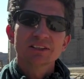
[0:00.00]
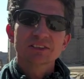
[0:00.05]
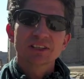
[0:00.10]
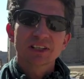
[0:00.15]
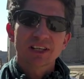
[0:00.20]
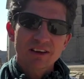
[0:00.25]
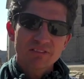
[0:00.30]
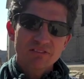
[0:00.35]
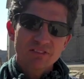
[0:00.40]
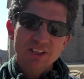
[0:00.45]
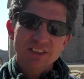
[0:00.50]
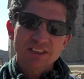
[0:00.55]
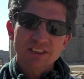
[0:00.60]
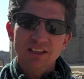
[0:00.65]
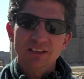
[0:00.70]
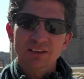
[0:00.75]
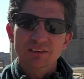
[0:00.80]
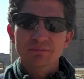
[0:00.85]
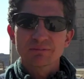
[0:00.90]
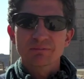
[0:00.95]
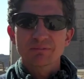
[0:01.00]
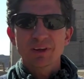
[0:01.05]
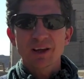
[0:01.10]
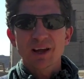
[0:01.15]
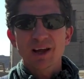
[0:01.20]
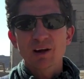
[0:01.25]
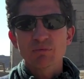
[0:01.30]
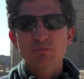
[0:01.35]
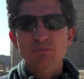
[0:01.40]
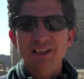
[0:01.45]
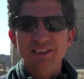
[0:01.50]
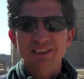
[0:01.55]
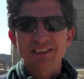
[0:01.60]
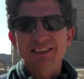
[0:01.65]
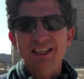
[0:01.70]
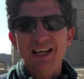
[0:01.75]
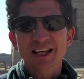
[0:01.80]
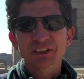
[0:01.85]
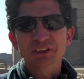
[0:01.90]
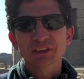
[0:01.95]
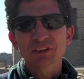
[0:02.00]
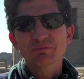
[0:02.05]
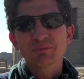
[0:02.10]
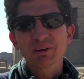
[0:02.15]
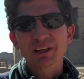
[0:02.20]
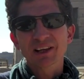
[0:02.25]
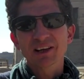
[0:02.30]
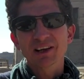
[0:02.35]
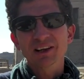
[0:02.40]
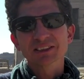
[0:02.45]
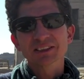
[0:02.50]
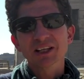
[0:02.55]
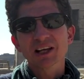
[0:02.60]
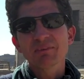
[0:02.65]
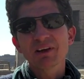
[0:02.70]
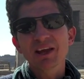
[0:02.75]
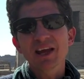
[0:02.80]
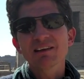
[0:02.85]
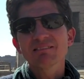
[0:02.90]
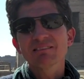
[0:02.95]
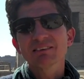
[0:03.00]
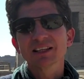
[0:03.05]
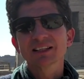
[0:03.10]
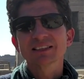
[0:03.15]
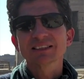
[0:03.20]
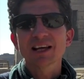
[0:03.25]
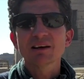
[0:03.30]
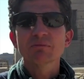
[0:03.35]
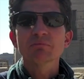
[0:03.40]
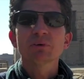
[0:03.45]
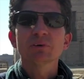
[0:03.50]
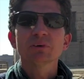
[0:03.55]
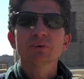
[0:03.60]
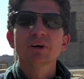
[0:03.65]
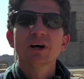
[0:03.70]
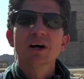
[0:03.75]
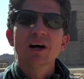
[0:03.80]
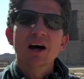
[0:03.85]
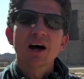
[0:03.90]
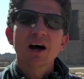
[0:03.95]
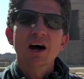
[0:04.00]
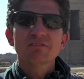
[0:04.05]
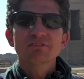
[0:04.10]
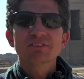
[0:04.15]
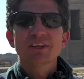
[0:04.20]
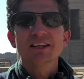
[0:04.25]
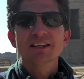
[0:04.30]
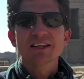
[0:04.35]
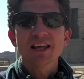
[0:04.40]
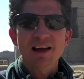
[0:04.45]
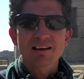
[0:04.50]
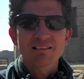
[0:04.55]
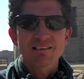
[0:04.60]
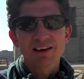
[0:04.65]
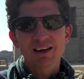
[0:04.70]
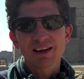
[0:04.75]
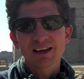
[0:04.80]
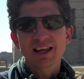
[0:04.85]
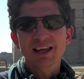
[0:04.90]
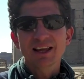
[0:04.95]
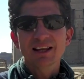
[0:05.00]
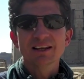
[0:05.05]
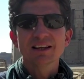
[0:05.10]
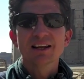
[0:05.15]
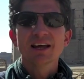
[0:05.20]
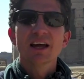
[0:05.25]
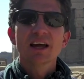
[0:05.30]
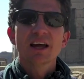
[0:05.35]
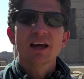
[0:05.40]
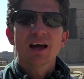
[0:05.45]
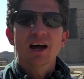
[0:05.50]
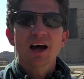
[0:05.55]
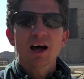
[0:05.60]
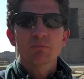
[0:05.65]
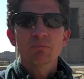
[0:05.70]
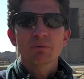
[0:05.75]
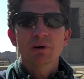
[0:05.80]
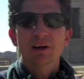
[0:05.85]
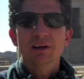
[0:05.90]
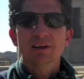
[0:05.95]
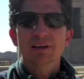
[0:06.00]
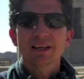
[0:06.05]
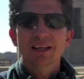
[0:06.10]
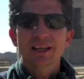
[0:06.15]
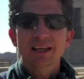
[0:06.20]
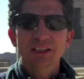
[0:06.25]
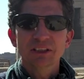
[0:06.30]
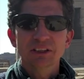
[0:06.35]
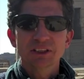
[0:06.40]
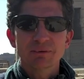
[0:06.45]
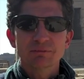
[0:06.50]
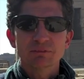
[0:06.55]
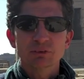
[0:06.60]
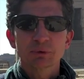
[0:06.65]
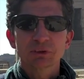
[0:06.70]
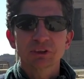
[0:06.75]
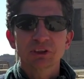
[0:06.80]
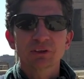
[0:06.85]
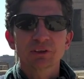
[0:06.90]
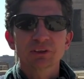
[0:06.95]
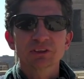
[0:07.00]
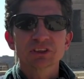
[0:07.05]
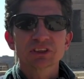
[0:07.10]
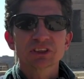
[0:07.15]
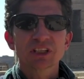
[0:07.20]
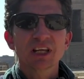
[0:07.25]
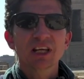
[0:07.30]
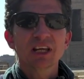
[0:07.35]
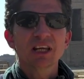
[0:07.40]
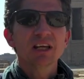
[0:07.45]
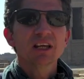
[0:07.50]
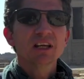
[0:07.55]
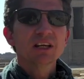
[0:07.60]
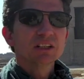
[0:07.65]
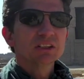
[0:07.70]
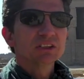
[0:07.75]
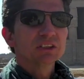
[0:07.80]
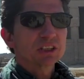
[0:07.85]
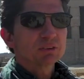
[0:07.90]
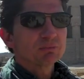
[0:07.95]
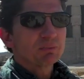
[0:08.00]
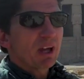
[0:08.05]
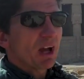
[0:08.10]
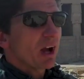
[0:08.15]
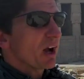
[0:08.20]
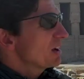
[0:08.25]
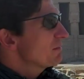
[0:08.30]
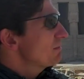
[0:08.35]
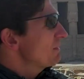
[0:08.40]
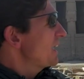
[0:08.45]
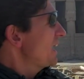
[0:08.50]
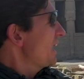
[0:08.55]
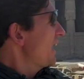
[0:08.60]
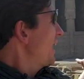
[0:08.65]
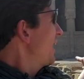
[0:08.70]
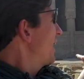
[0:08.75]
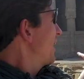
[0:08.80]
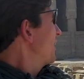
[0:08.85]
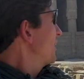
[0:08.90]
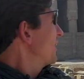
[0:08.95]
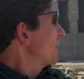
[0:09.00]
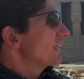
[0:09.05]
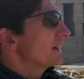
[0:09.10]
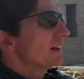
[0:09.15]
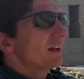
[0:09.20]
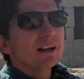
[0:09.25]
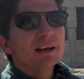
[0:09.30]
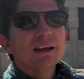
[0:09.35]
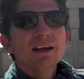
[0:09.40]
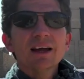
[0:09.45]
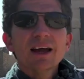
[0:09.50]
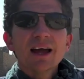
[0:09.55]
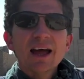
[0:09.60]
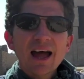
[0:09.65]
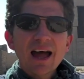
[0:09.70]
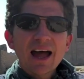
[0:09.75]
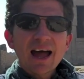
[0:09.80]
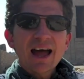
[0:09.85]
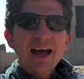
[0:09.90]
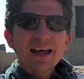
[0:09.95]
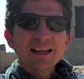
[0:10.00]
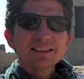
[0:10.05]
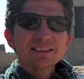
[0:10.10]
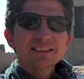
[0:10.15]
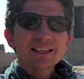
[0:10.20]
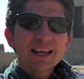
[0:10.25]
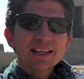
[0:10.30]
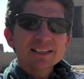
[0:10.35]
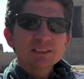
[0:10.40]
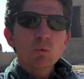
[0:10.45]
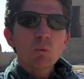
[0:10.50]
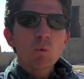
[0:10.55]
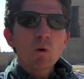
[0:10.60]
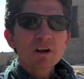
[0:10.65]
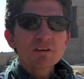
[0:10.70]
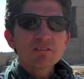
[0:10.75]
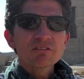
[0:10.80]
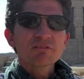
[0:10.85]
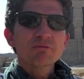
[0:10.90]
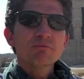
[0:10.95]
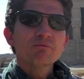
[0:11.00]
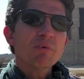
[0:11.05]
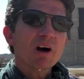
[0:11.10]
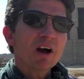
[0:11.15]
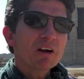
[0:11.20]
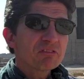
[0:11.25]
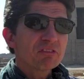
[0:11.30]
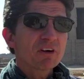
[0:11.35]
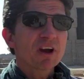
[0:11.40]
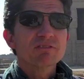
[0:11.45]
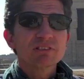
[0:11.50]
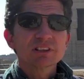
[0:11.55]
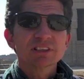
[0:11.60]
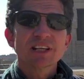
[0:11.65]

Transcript: give this little presentation because I'm here at the temple of Dendera in Upper Egypt, which you can see just behind me here. And it's one of my favourite